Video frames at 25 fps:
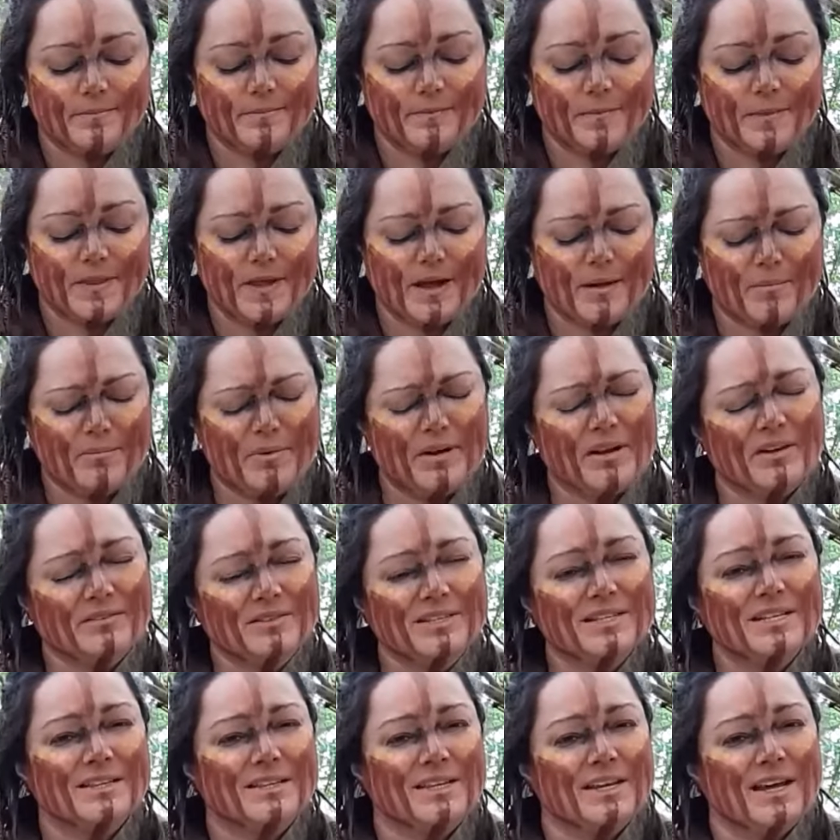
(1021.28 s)
That
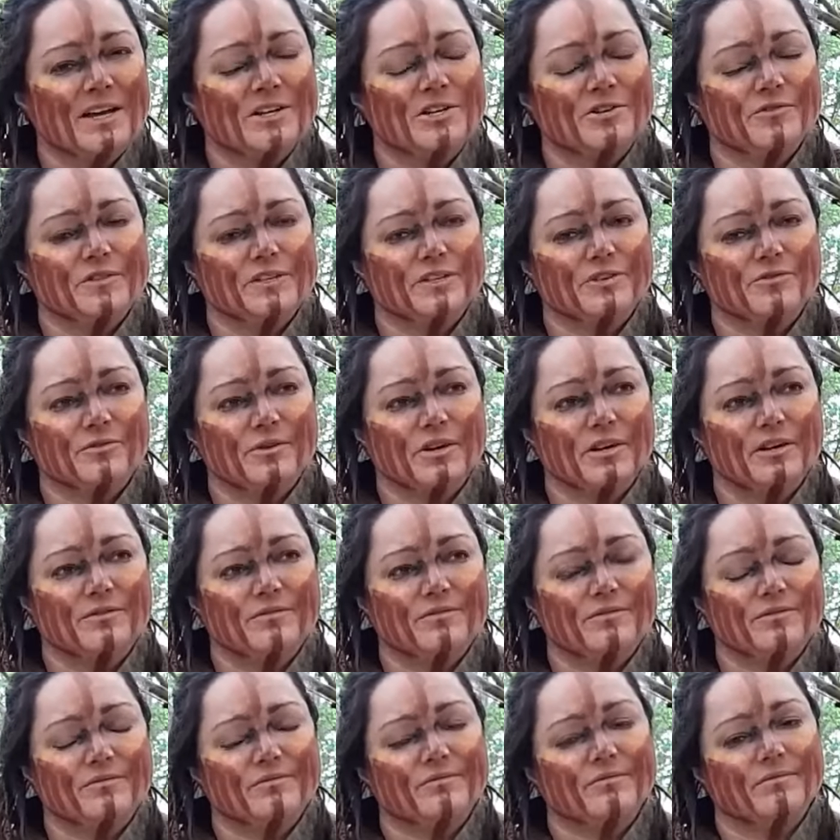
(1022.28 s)
blunted the edge of his
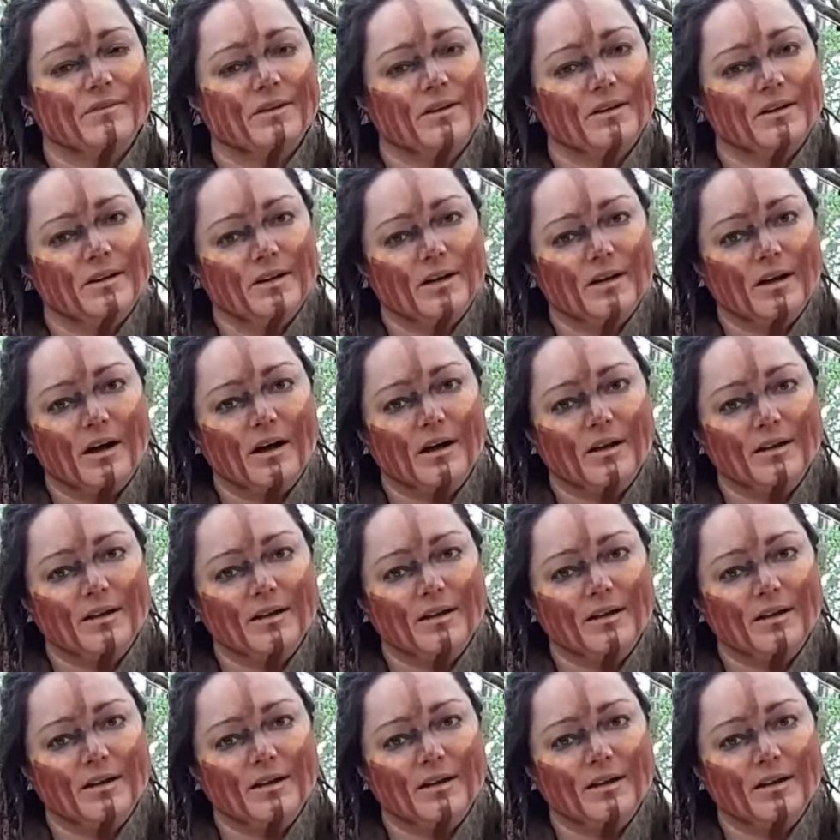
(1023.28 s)
grief a